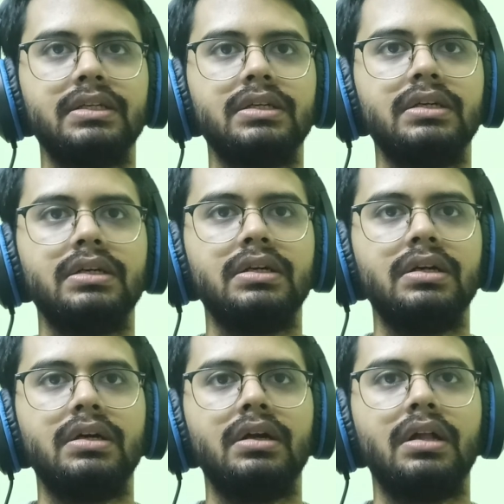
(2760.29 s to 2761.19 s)
it.
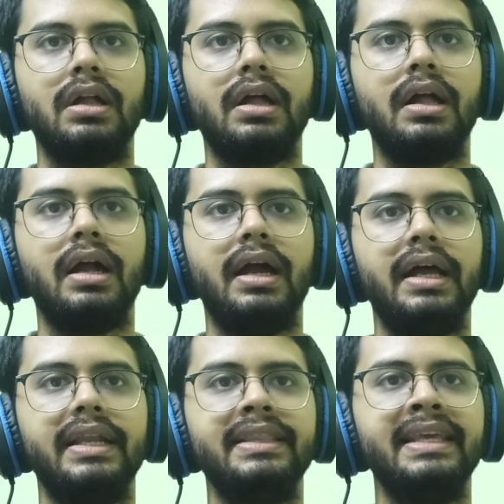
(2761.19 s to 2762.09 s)

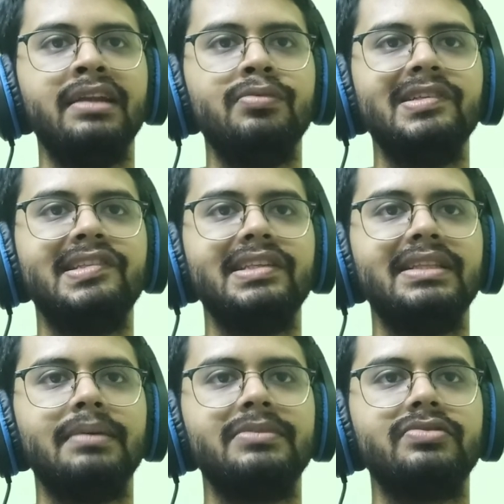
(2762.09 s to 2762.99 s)
And in the end, we
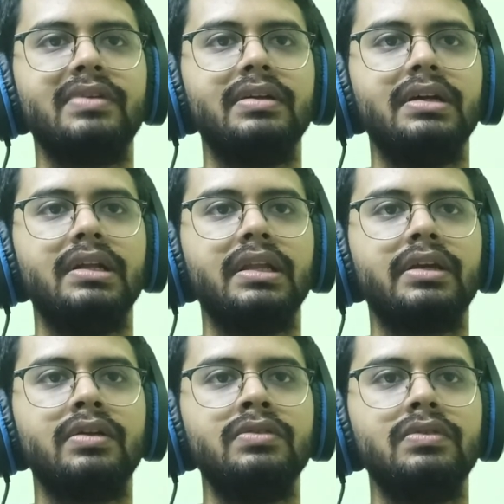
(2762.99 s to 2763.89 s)
see them
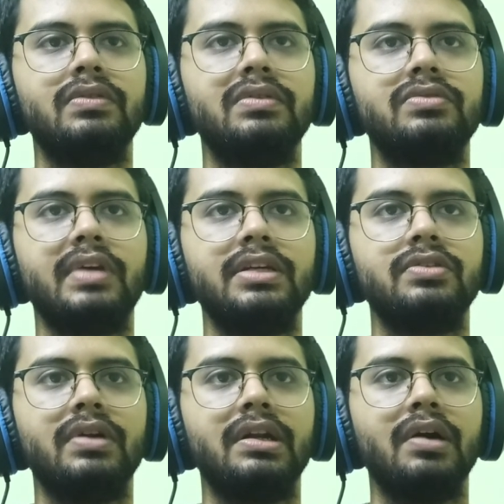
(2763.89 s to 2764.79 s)
like, you know,
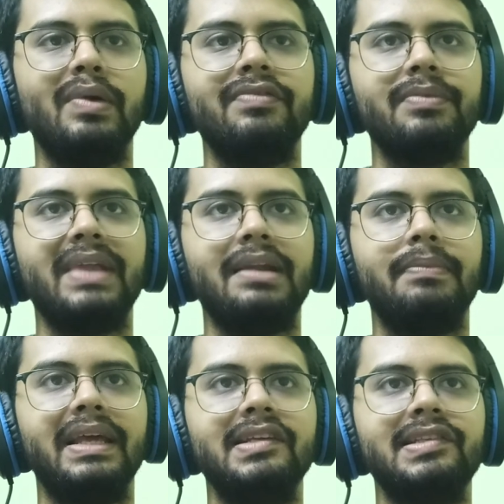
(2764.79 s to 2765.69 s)
trying to run away from
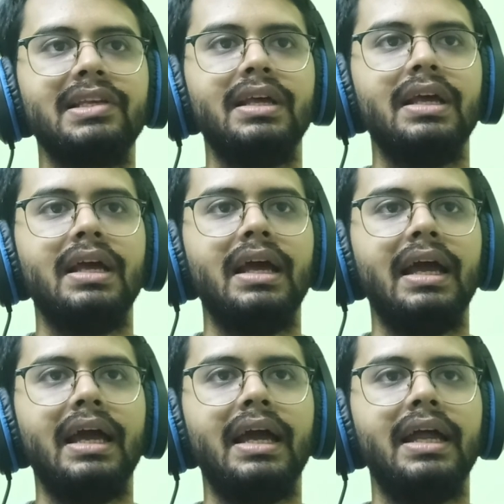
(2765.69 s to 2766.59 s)
that place.
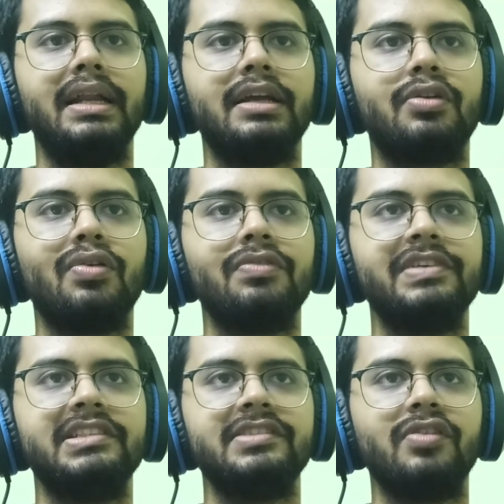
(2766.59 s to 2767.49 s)
And the
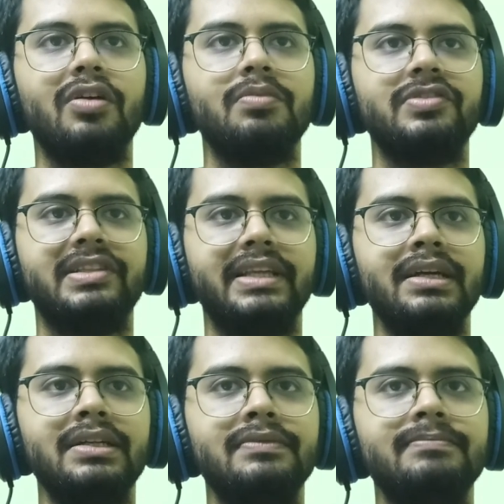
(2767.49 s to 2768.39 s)
chronophage is almost
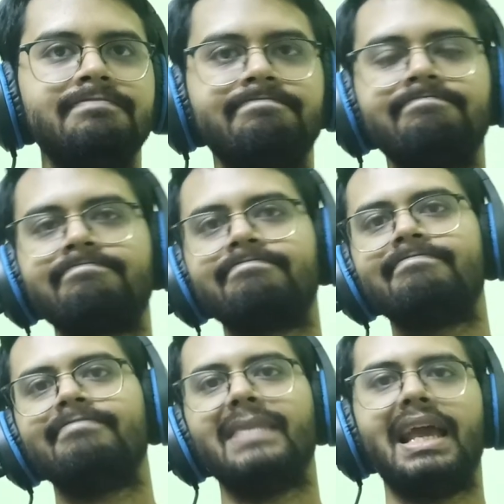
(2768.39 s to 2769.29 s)
there,
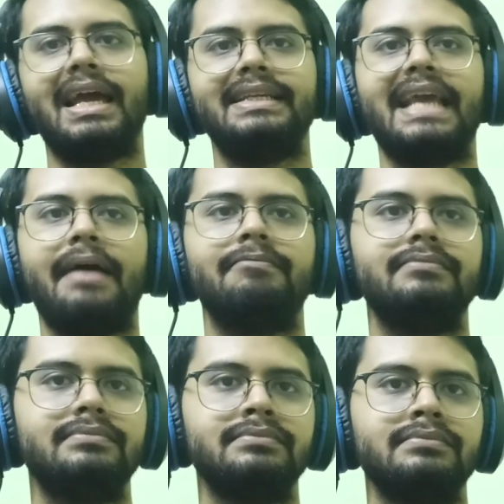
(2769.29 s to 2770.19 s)
and yeah,
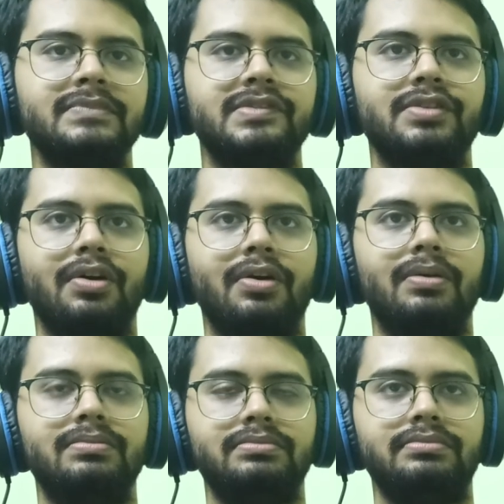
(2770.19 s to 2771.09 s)

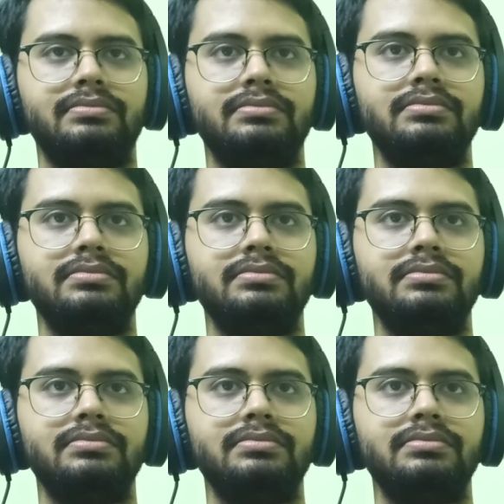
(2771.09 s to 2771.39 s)
so